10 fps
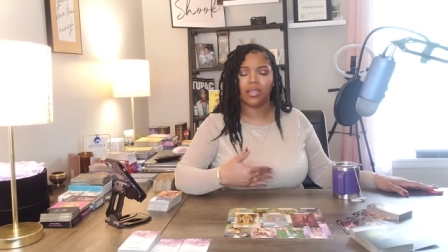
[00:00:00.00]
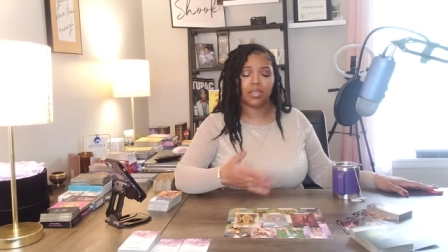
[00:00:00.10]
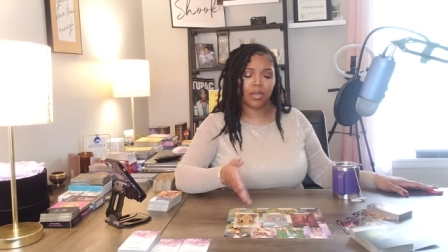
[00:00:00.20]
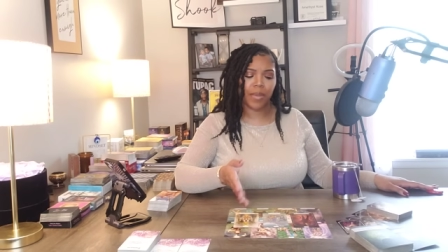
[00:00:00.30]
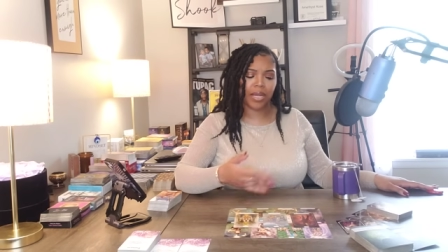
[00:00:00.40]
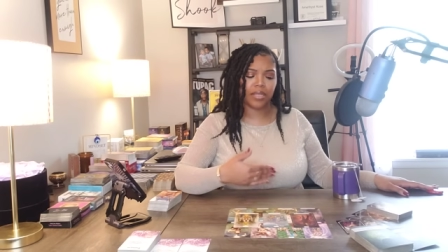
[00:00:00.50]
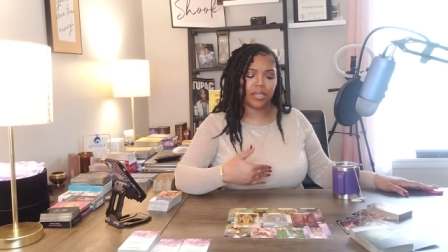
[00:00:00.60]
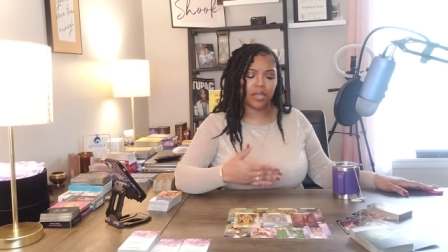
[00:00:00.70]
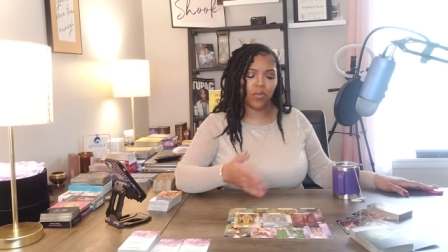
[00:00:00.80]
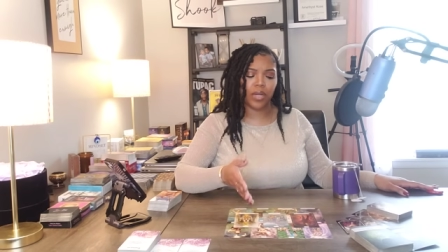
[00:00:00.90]
Somebody
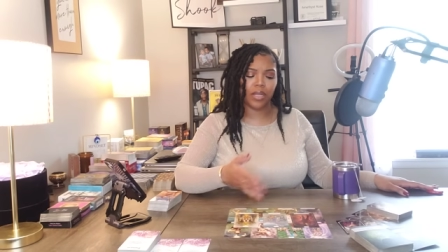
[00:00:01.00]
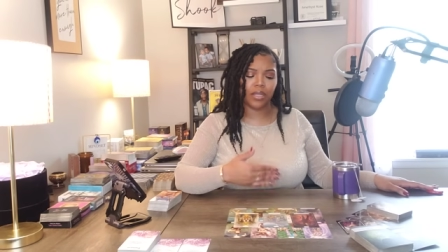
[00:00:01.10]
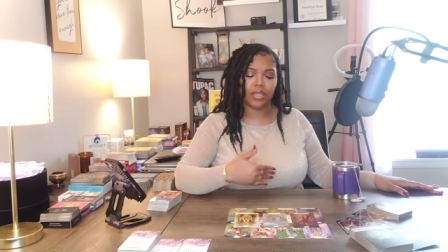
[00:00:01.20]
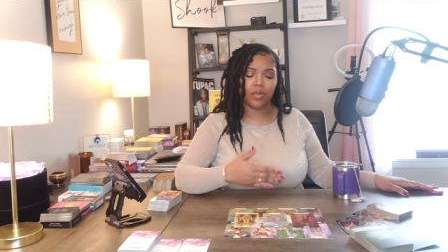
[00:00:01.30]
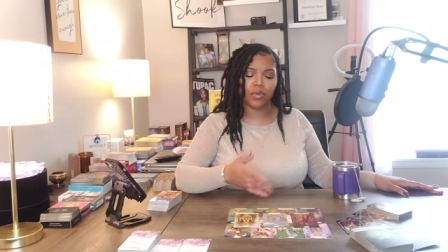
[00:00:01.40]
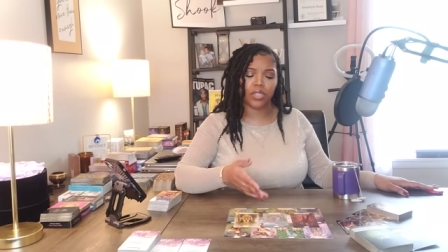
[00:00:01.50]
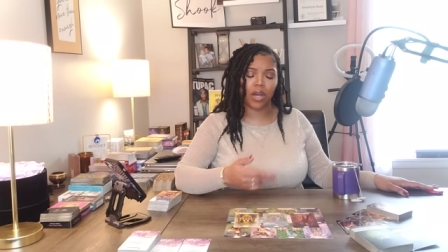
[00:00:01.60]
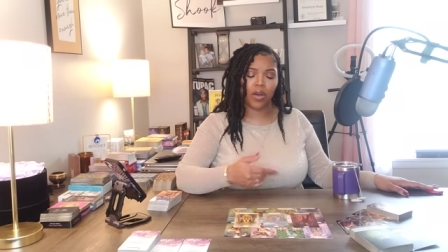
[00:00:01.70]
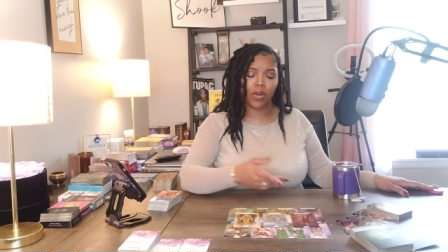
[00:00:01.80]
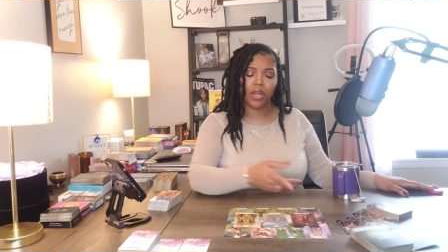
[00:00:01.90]
still want to deal with
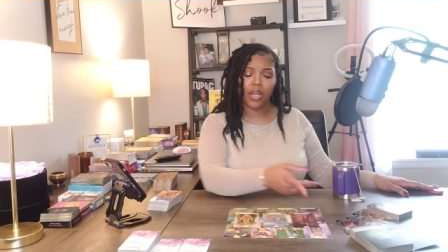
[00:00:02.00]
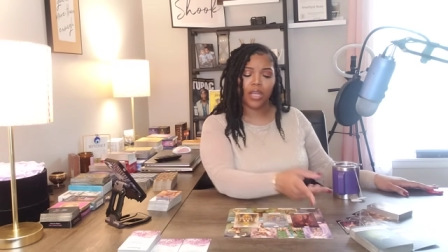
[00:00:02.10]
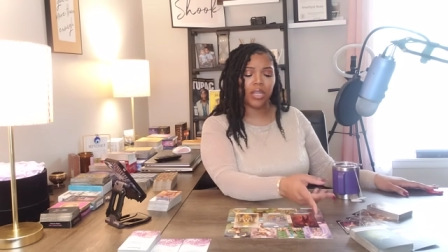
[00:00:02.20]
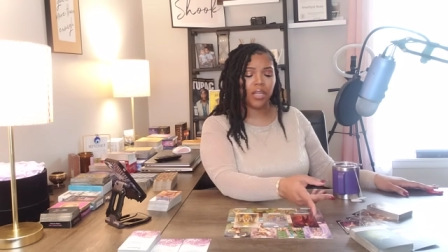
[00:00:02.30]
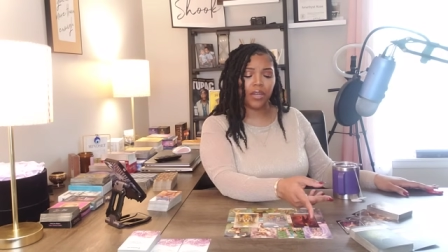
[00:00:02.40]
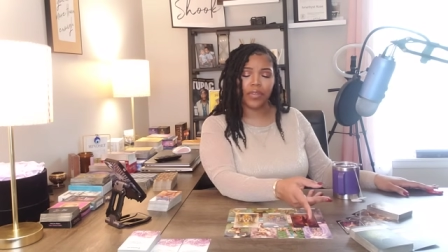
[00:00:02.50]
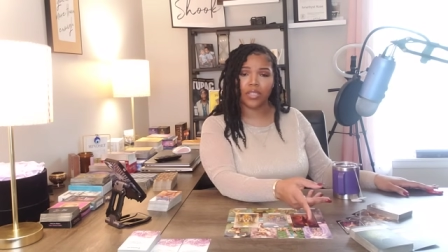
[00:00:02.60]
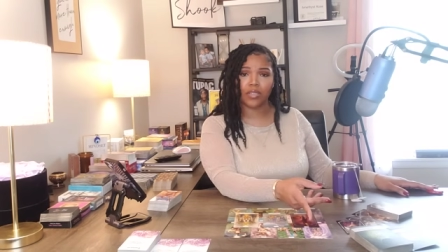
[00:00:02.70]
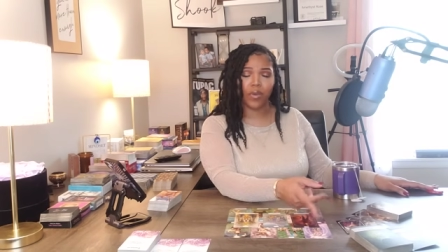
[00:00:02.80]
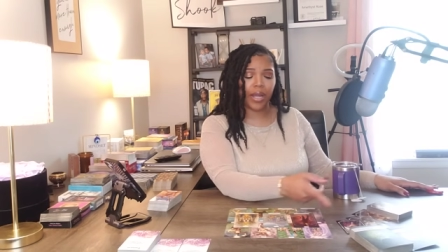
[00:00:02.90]
y'all. The
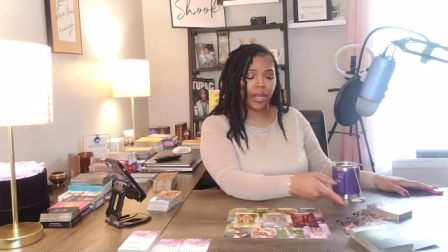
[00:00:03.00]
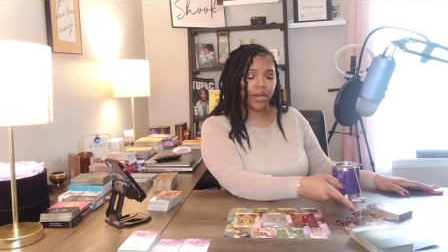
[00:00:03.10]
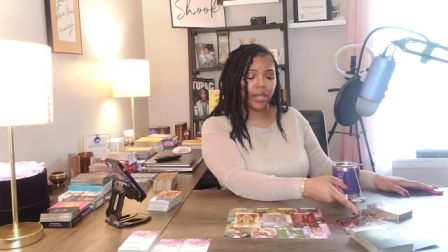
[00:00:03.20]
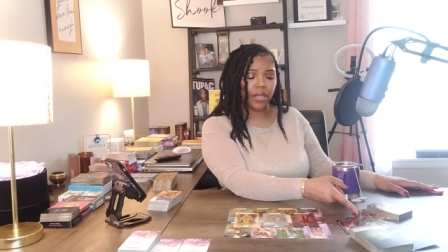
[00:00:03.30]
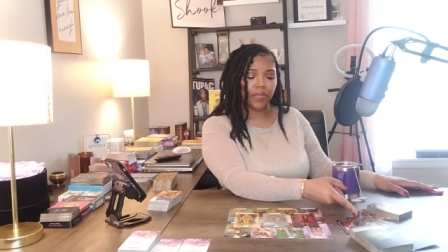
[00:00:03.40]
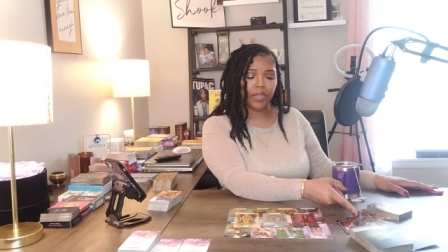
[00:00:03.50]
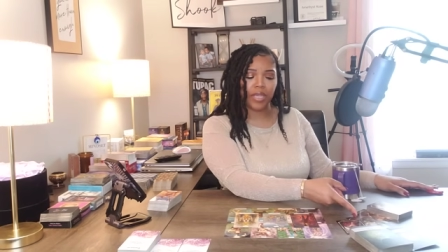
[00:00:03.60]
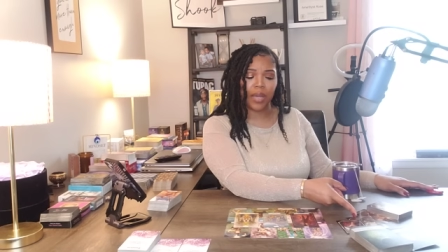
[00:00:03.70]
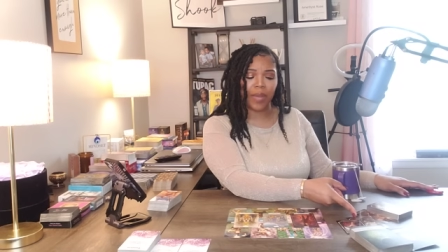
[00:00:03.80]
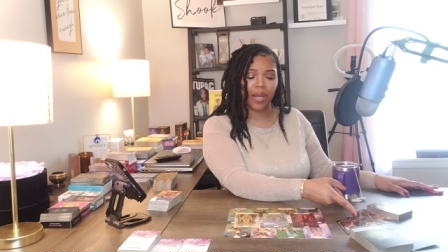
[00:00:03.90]
lovers is right here, and the lovers
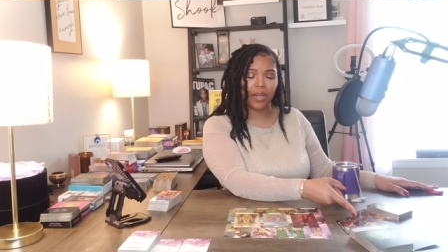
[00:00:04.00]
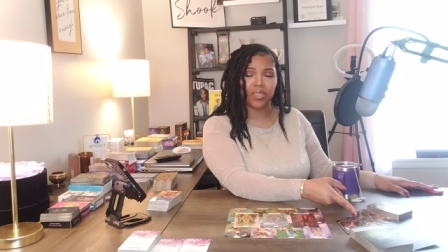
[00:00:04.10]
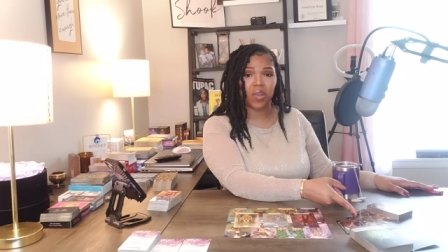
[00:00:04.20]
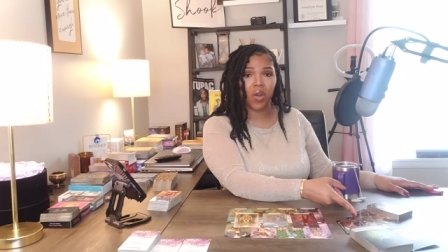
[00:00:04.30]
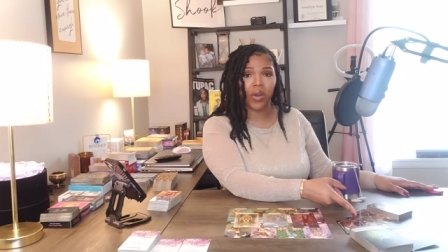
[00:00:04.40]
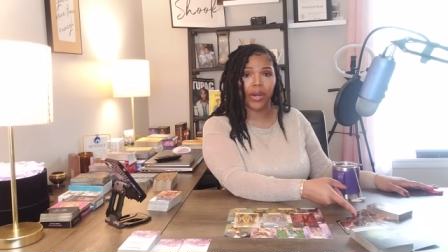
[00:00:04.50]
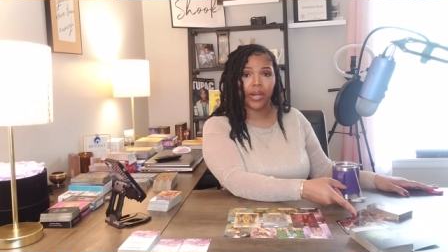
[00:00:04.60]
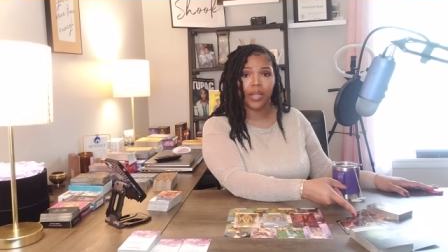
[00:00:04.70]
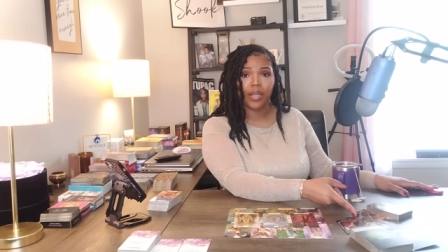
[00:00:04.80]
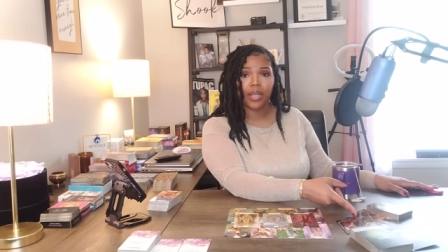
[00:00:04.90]
came out in this
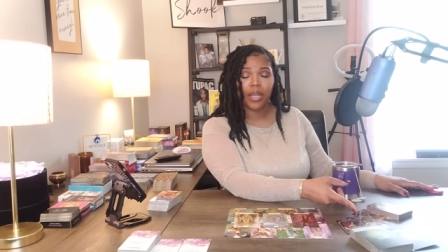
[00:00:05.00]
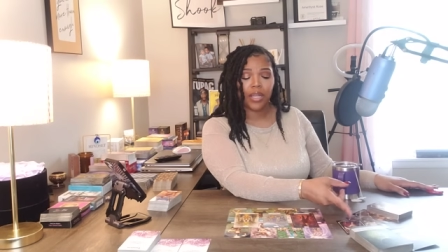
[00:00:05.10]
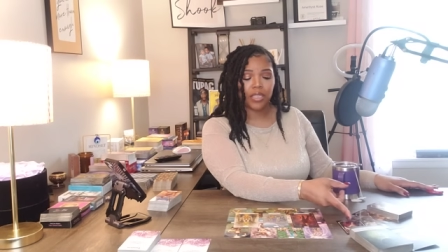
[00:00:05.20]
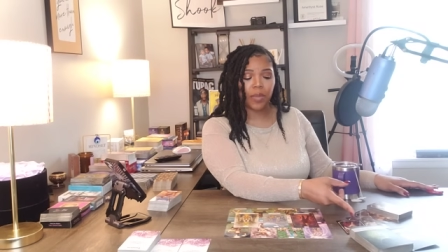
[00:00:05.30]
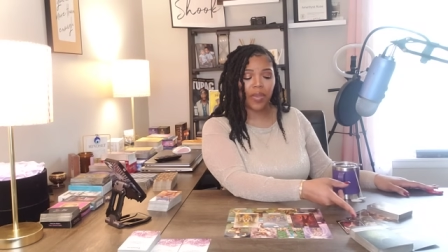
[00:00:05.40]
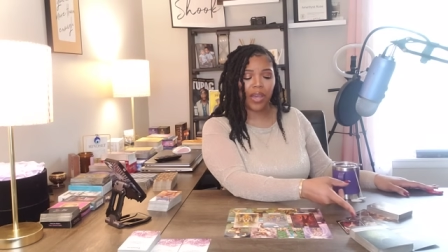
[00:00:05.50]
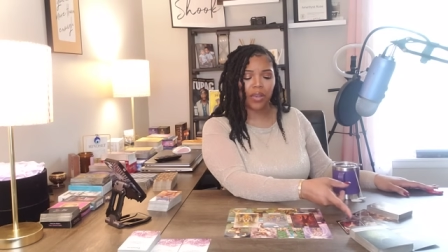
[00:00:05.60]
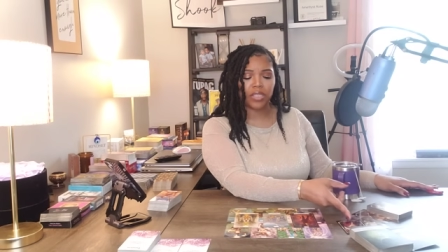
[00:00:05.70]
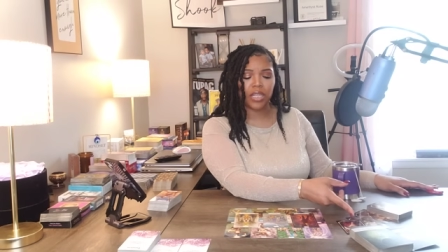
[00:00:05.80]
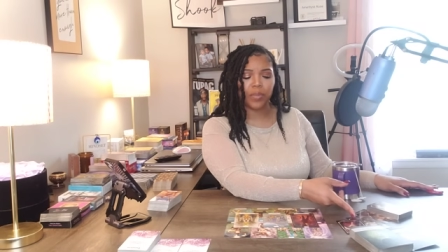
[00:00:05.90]
card. Some of
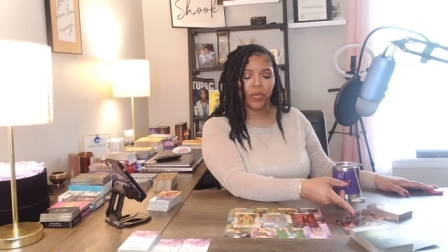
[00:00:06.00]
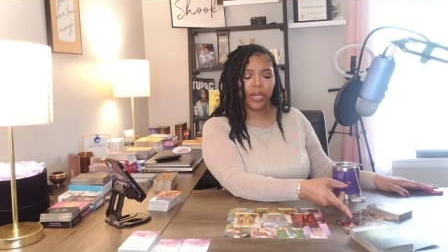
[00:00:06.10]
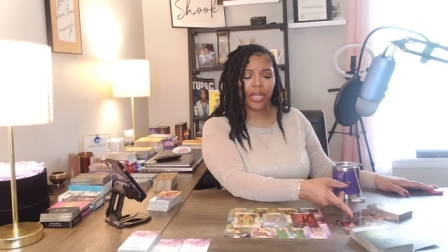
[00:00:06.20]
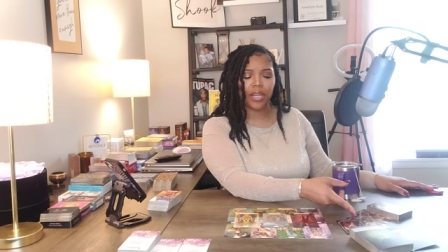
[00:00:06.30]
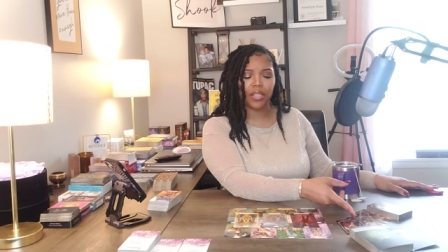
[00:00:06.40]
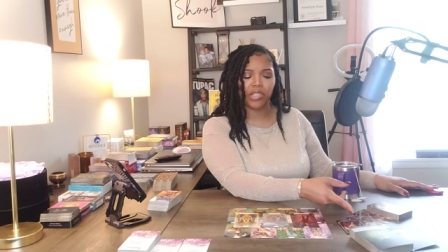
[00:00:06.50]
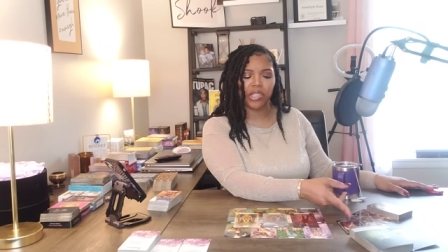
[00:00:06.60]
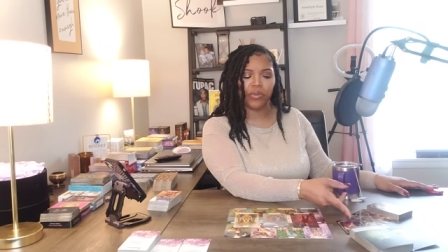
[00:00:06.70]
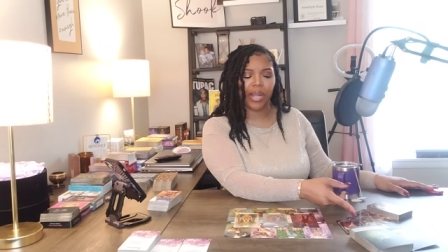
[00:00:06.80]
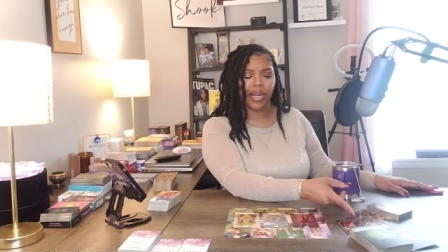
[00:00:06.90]
y'all sleeping with the
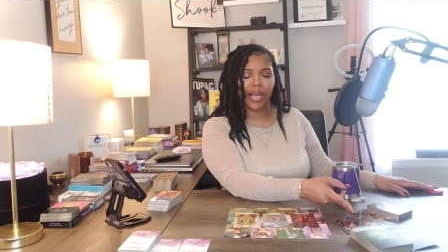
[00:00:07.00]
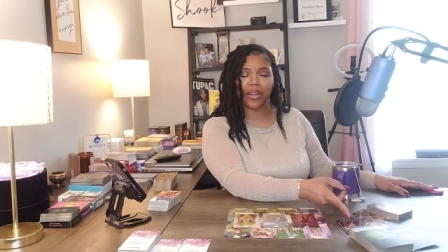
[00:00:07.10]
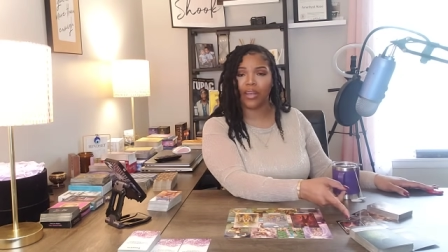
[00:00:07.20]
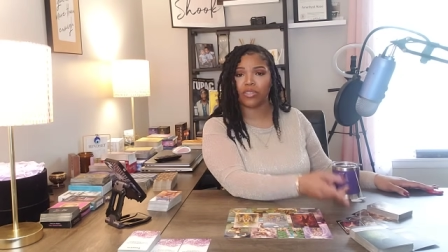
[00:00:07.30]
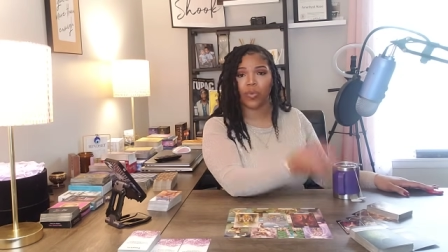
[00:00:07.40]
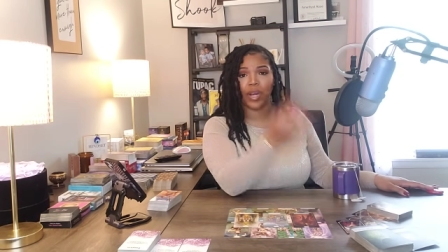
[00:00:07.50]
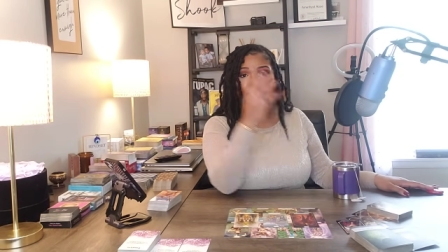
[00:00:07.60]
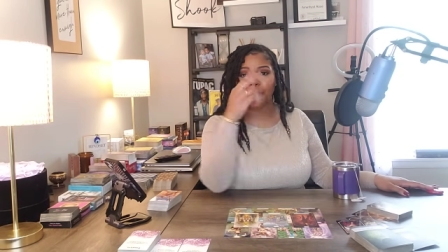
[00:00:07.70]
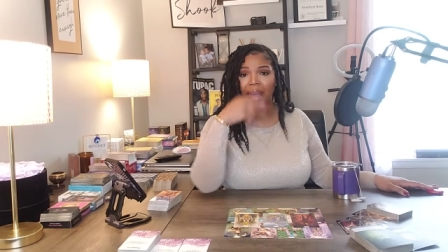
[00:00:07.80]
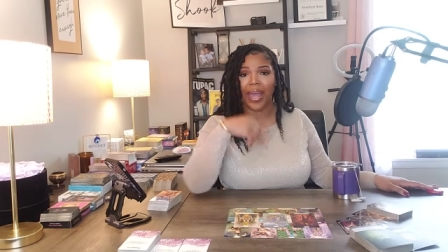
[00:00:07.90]
energy right now They was
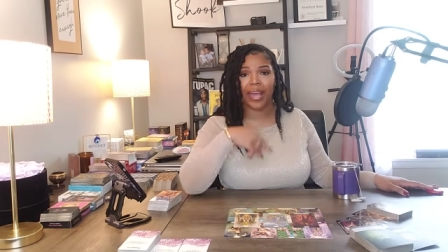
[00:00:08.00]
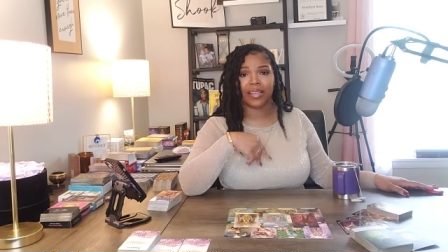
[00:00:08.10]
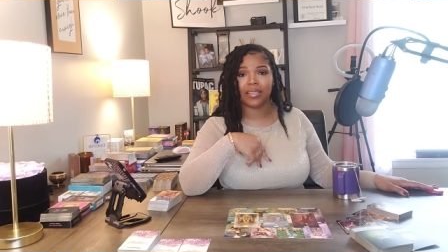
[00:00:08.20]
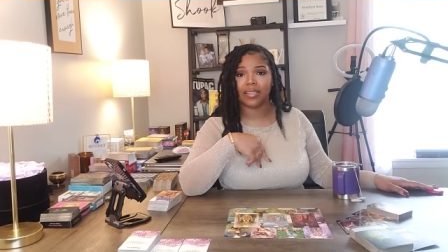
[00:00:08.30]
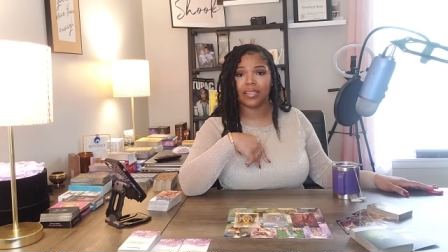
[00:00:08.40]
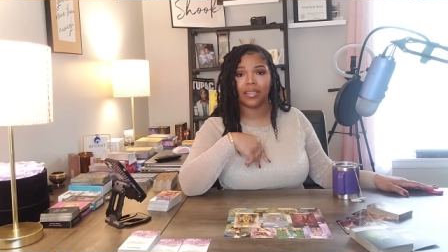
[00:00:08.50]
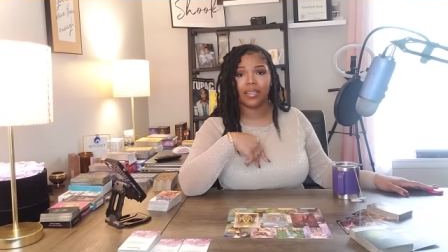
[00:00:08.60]
wearing a mask.